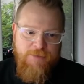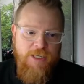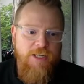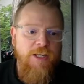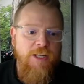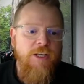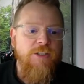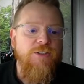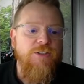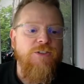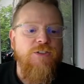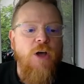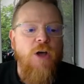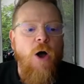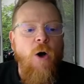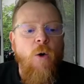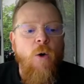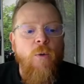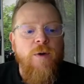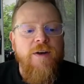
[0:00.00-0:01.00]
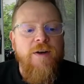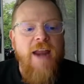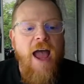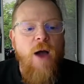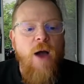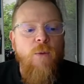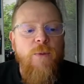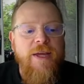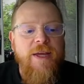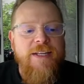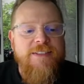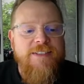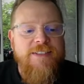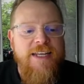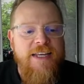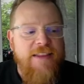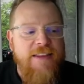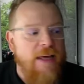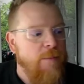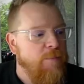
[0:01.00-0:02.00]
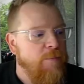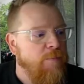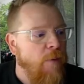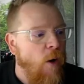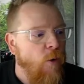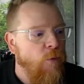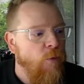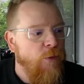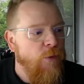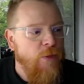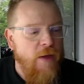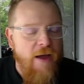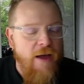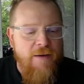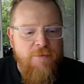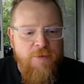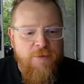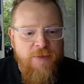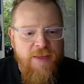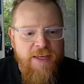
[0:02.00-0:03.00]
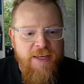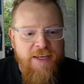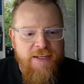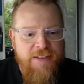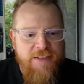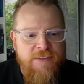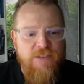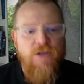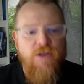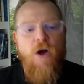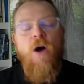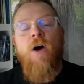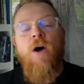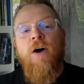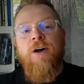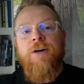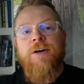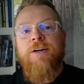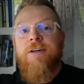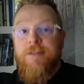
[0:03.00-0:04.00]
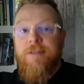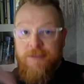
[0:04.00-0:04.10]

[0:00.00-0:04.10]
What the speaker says: So now we can see that both of these are